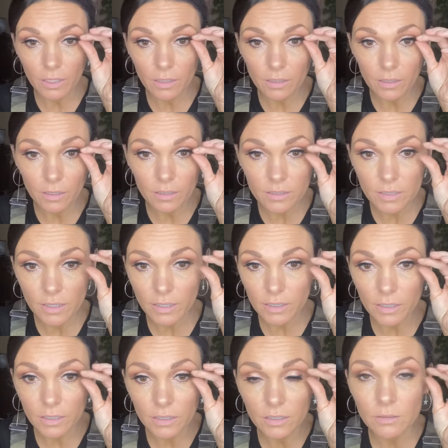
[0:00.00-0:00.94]
and then the
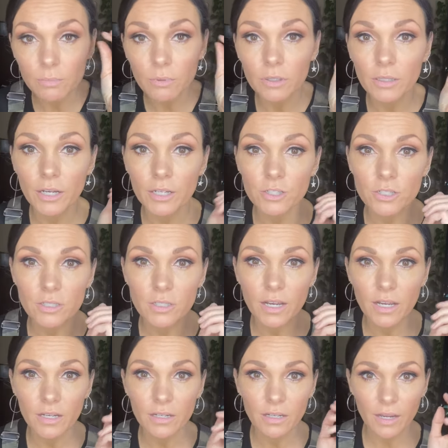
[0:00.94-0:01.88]
second I need to put lashes
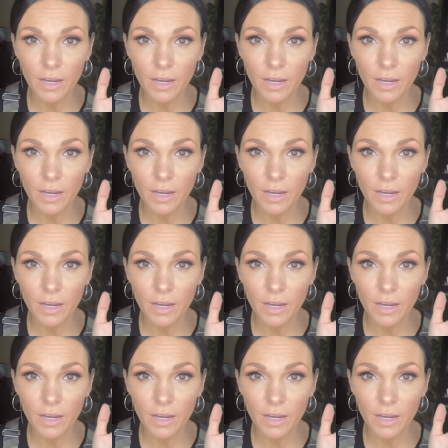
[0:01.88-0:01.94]
on,